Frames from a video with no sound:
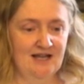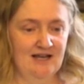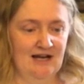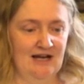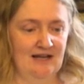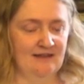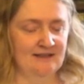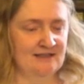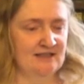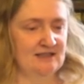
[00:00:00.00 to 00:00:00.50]

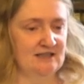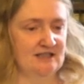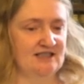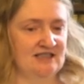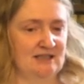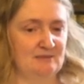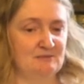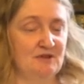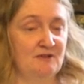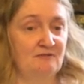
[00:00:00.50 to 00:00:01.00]
And this is just
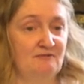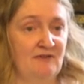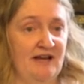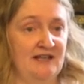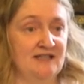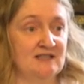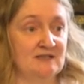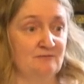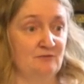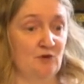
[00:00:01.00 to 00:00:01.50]
some of the
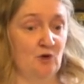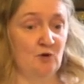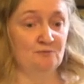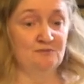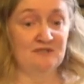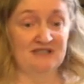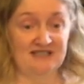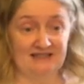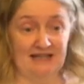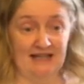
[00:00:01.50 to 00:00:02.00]
finds
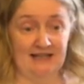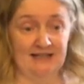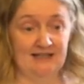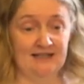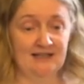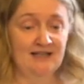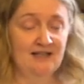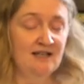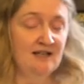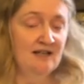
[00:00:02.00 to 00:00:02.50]
from the
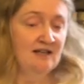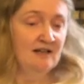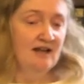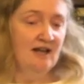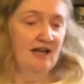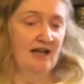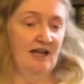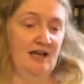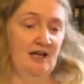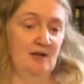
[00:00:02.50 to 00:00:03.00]
site.
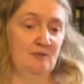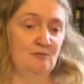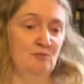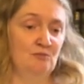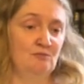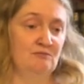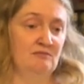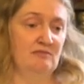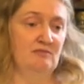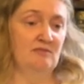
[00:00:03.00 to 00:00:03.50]

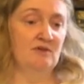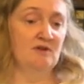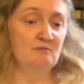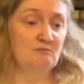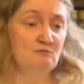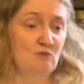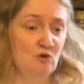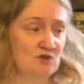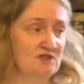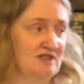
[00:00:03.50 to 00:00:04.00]
Um,
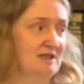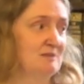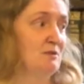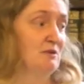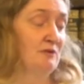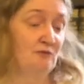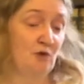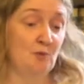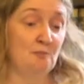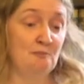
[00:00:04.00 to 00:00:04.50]
most of them are
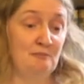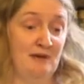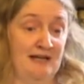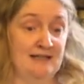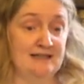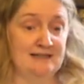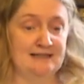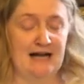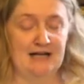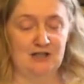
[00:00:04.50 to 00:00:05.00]
from
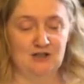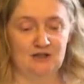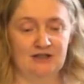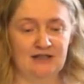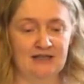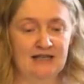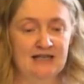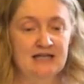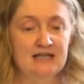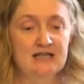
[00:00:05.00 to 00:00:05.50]
pits
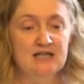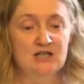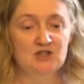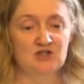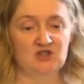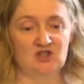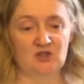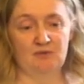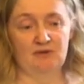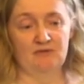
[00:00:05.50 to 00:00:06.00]
actually.
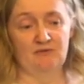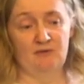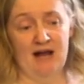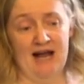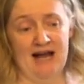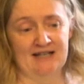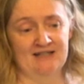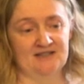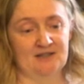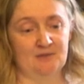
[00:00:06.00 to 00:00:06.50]
So we've
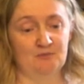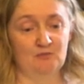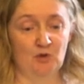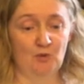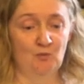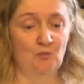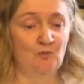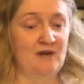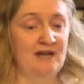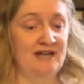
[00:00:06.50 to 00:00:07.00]
had some
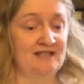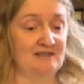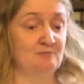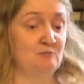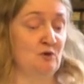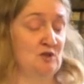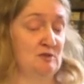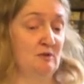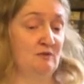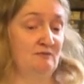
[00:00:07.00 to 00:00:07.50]
loom weights and
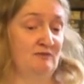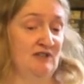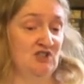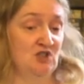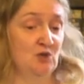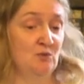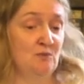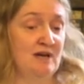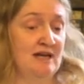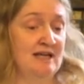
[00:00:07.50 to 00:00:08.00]
possible
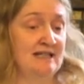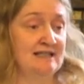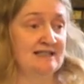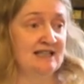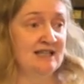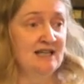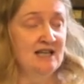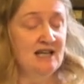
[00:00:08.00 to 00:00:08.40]
fishing weights.